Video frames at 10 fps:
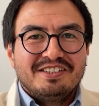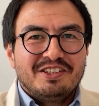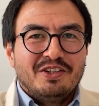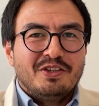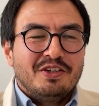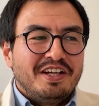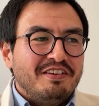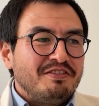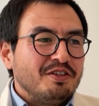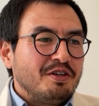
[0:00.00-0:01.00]
So
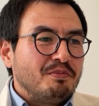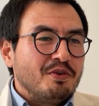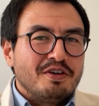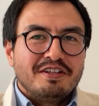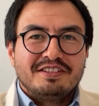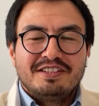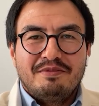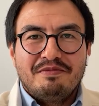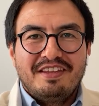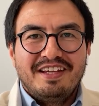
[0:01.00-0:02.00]
if you report on
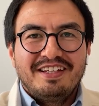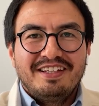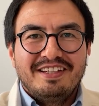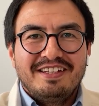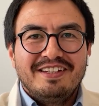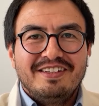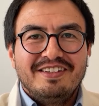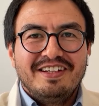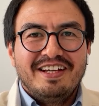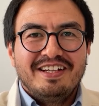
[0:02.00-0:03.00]
something,
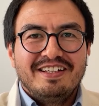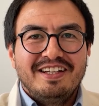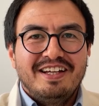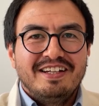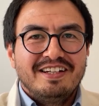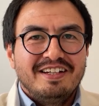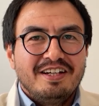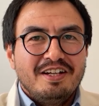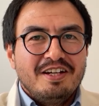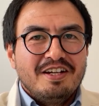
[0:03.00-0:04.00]
and then
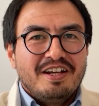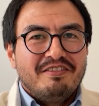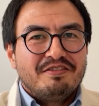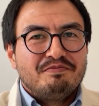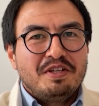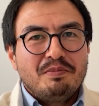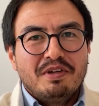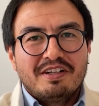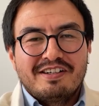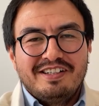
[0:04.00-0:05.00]
if
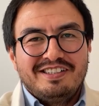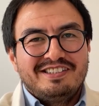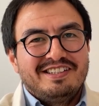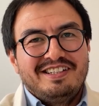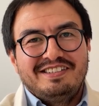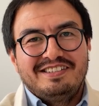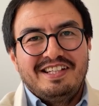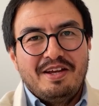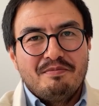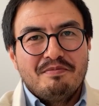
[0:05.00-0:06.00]
people criticize
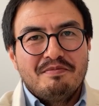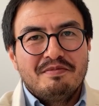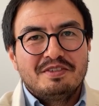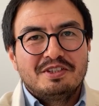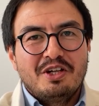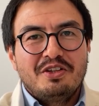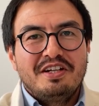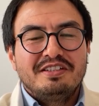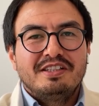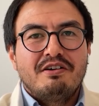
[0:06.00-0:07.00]
them, so
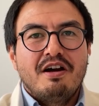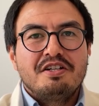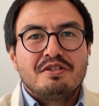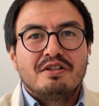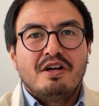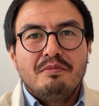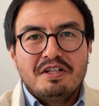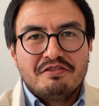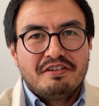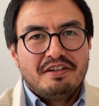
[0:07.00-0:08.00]
there's a right to
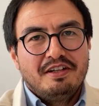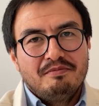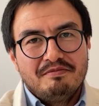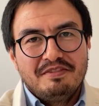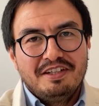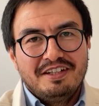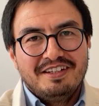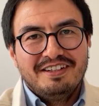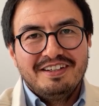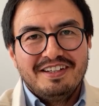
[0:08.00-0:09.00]
comment for them,
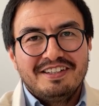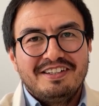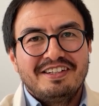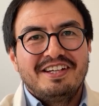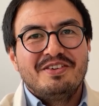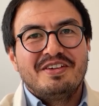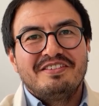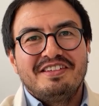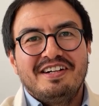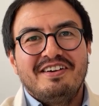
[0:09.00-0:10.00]
but okay, one
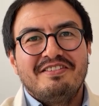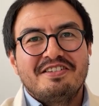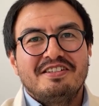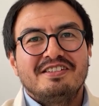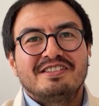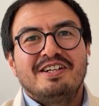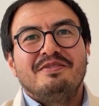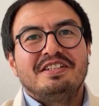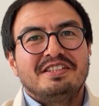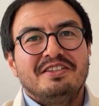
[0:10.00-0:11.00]
of their officials
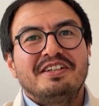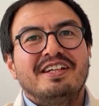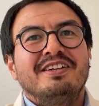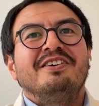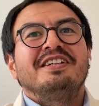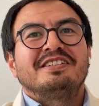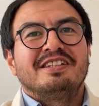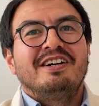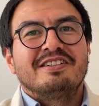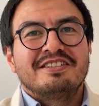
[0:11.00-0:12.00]
come and say, okay, no, it's
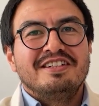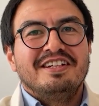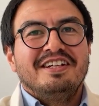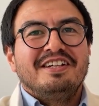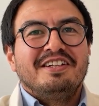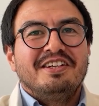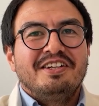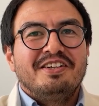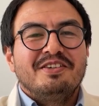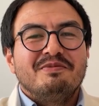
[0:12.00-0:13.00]
not,
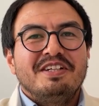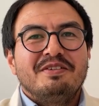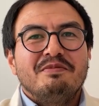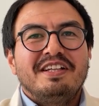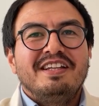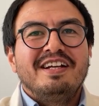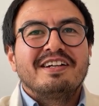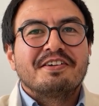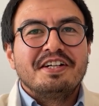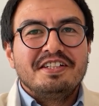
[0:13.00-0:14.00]
but
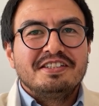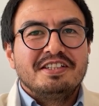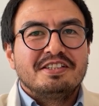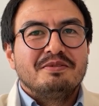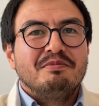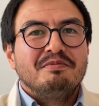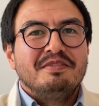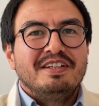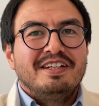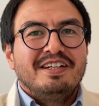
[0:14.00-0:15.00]
then criticism